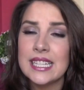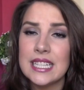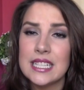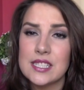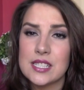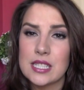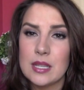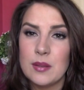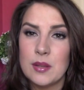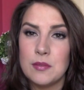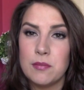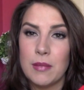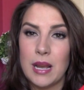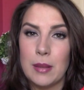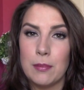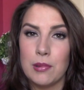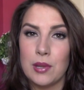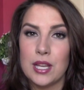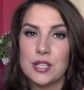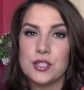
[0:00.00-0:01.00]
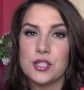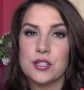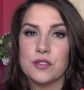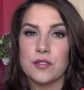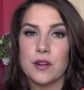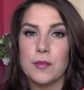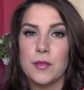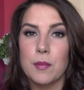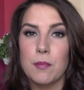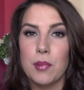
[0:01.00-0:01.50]
I get some of my blushes
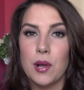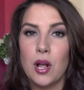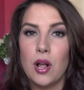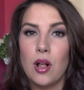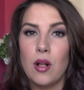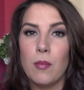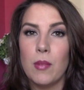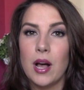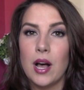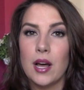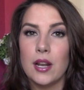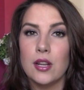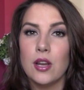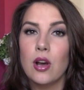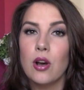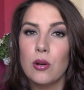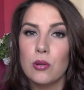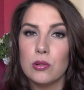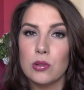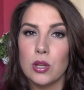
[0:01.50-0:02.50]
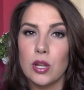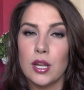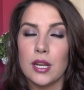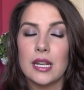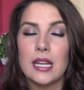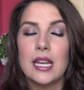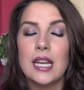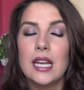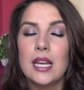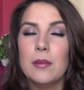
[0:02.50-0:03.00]
from the Balm on Hot
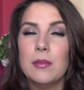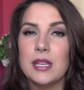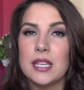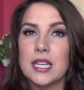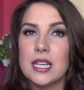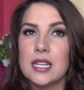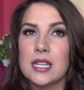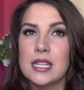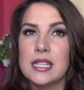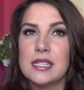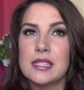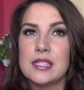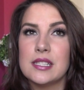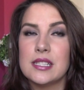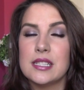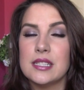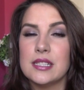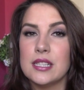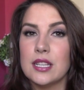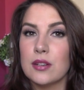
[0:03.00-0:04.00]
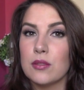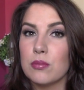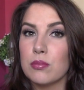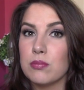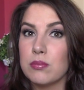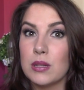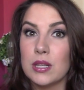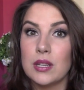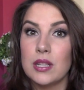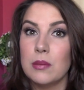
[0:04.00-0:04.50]
Look because they're
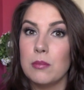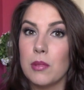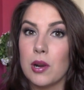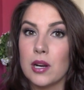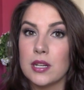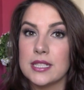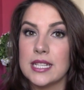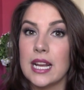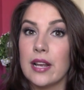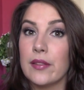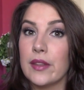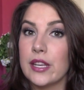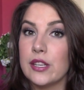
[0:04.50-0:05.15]
really marked down.